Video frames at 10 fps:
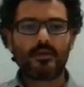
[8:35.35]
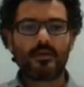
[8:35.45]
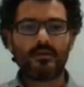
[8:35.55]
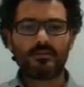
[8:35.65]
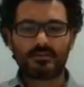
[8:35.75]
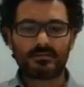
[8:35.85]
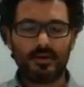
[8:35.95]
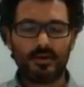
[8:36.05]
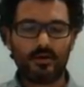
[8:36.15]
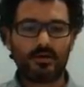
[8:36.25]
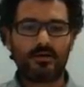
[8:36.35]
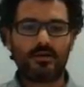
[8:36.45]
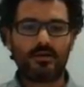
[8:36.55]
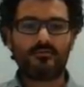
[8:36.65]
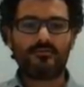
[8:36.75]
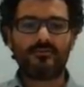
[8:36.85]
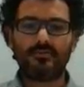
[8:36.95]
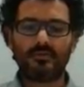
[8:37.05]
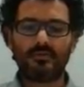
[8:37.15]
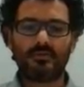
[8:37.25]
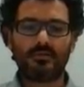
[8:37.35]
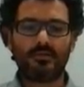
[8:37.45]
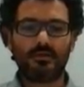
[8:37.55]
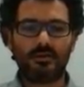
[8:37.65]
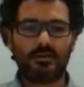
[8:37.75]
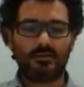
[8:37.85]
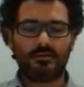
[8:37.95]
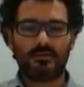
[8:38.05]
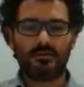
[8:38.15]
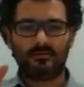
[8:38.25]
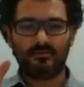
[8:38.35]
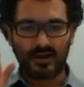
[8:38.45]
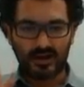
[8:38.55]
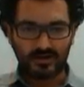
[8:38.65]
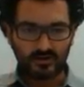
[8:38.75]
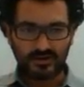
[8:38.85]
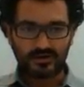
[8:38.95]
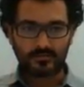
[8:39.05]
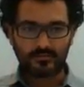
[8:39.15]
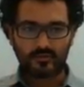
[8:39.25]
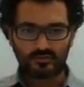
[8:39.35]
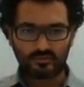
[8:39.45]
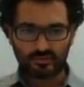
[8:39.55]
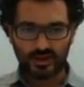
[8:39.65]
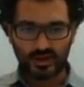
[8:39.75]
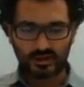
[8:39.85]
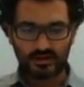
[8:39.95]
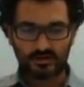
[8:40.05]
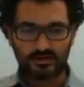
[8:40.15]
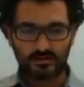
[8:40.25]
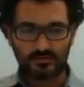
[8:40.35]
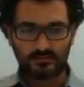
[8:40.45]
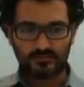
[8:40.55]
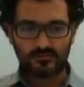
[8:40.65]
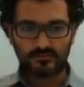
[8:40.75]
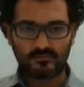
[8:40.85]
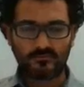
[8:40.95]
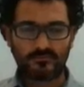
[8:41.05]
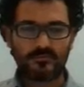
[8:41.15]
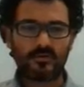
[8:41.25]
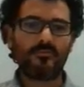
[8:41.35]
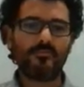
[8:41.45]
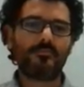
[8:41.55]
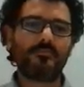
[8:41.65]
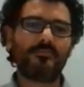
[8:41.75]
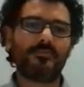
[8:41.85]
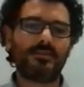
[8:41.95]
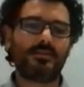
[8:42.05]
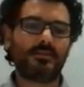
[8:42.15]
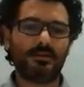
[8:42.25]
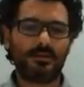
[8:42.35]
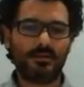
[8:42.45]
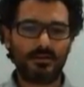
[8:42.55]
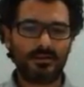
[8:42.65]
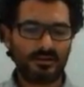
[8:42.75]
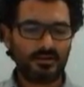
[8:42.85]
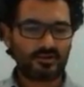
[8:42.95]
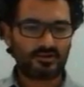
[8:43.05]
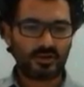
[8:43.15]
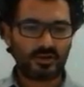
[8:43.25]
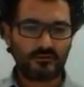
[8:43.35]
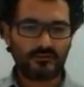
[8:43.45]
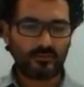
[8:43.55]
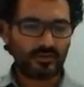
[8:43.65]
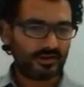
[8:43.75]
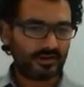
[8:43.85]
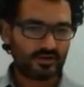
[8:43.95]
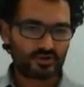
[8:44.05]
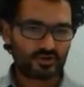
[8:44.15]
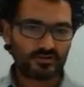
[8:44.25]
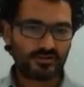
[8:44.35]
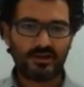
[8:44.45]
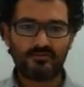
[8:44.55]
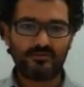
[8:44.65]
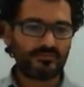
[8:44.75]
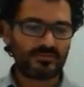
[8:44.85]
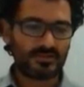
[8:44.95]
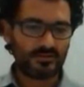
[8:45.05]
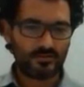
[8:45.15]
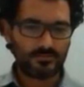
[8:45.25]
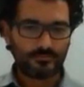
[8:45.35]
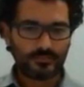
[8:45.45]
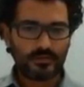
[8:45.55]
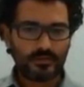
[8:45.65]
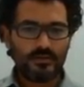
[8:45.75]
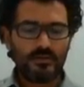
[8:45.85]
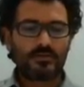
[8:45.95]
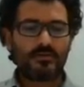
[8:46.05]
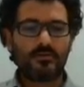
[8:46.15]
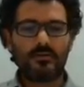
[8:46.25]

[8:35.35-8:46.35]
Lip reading: Is a stock if it's the value variable today from the initial time from zero. So